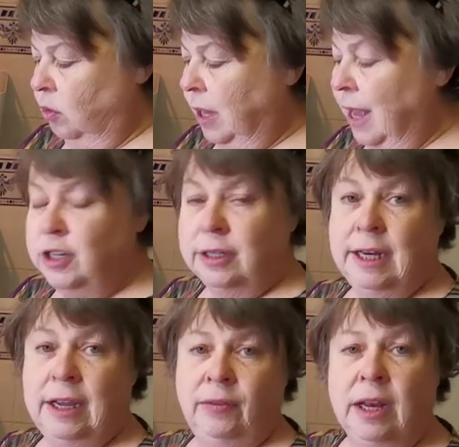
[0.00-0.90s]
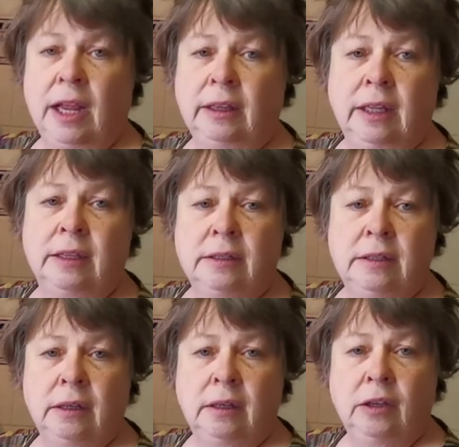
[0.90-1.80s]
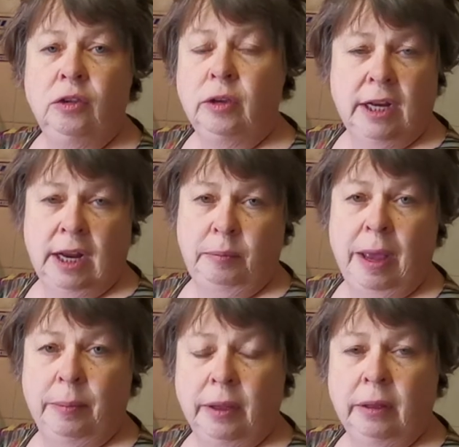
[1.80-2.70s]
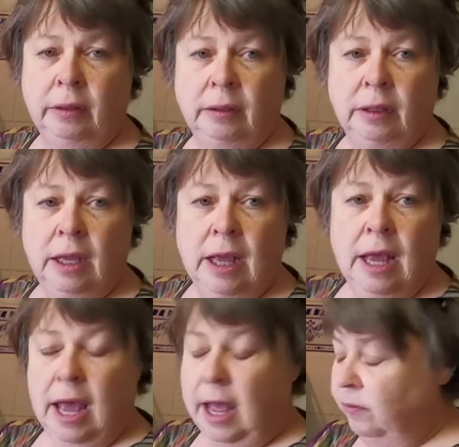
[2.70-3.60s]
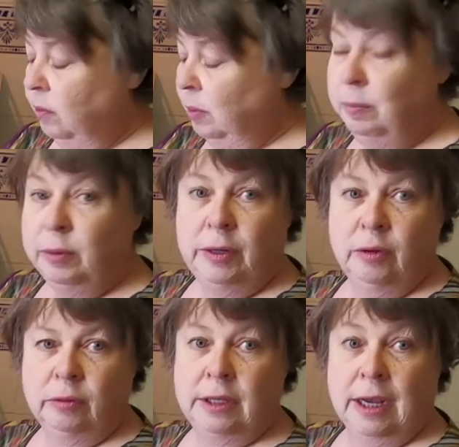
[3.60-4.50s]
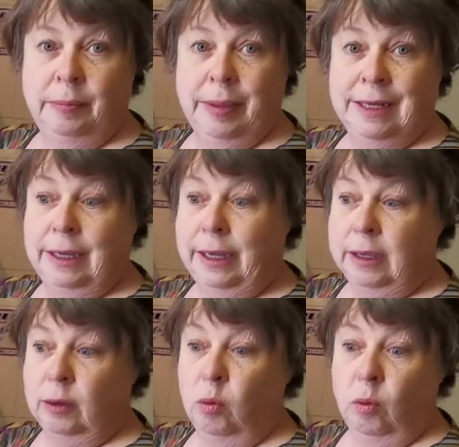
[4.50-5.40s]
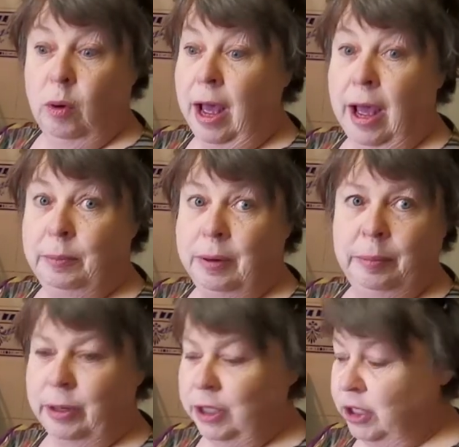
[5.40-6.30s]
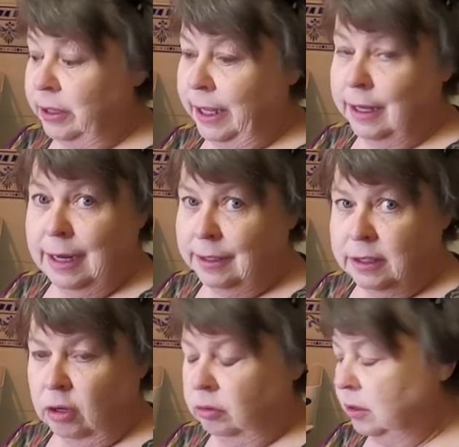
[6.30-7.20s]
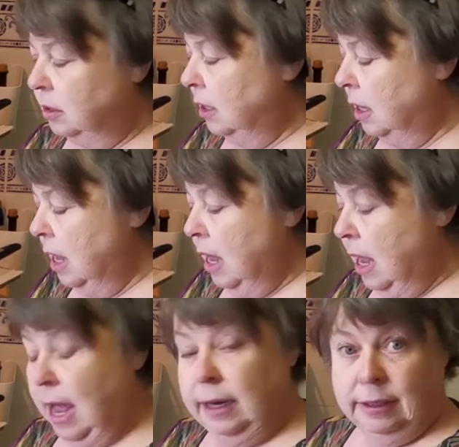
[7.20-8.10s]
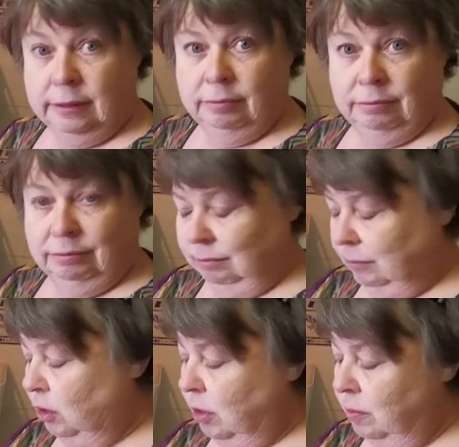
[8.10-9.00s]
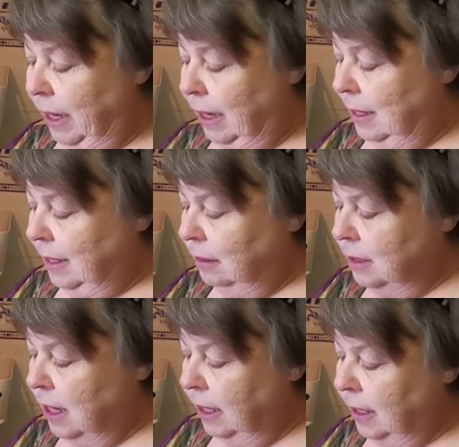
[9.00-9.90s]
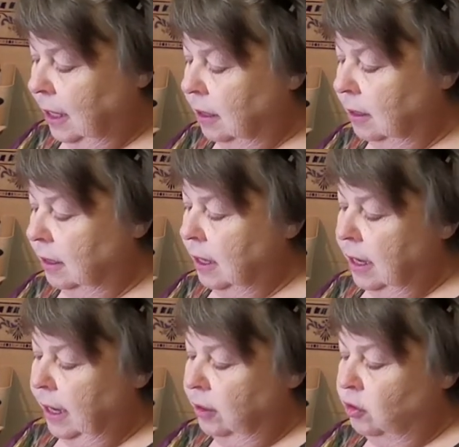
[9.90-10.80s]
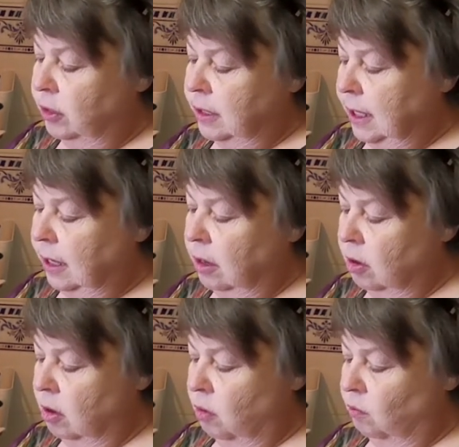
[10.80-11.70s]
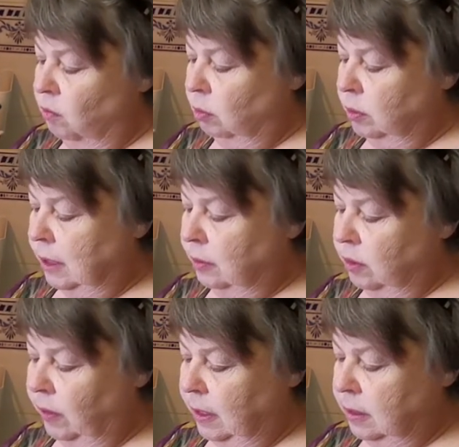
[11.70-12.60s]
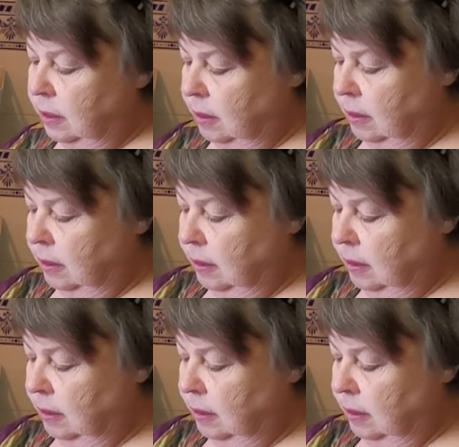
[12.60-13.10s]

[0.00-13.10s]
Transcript: you can't just leave it like this. You can add pepper. And for people who are not diabetic or high blood pressure, they can add salt. And you can make little tiny, interesting rolls out of it.